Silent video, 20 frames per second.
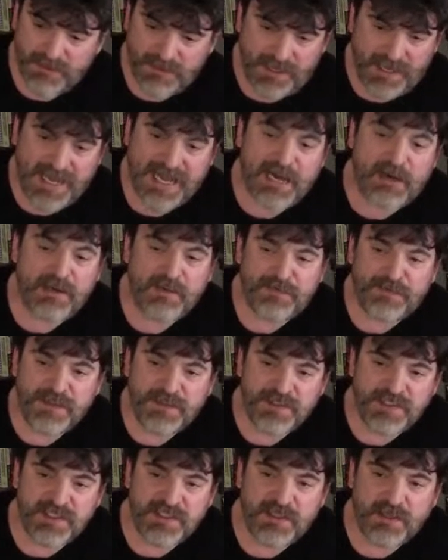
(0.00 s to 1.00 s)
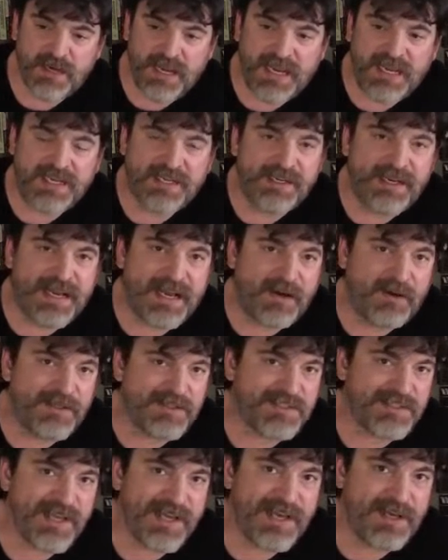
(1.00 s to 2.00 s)
how it feels in your hand and how it
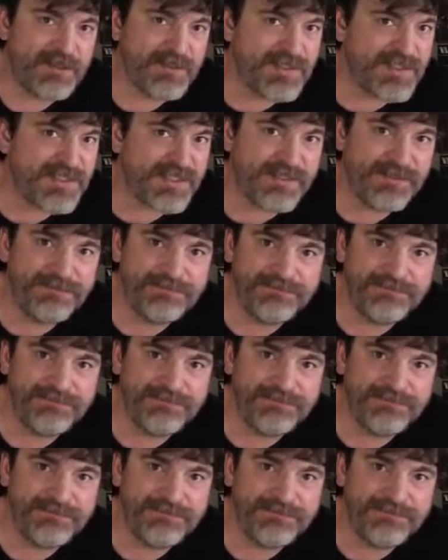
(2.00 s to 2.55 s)
sounds.